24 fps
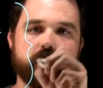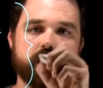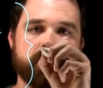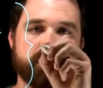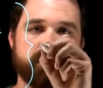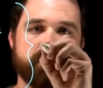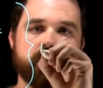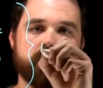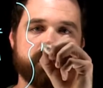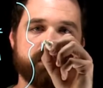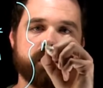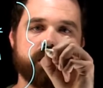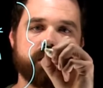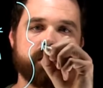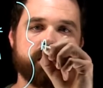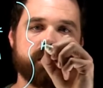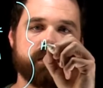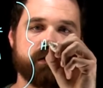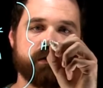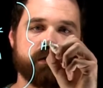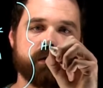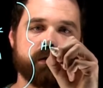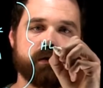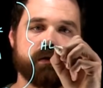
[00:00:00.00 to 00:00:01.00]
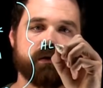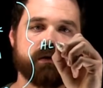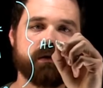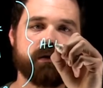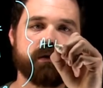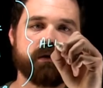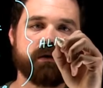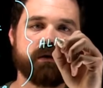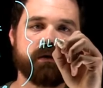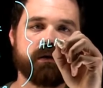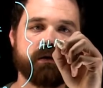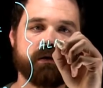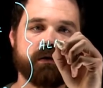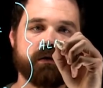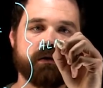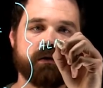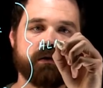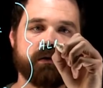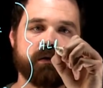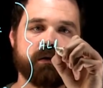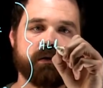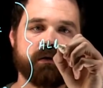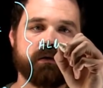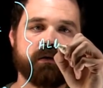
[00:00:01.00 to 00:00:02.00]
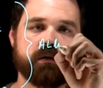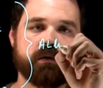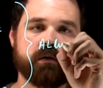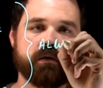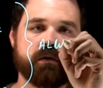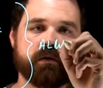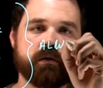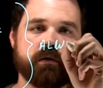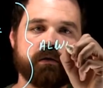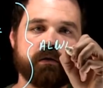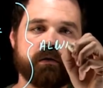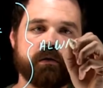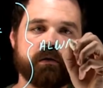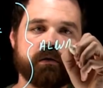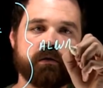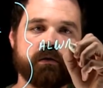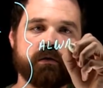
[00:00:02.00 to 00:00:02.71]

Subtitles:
Nothing is said.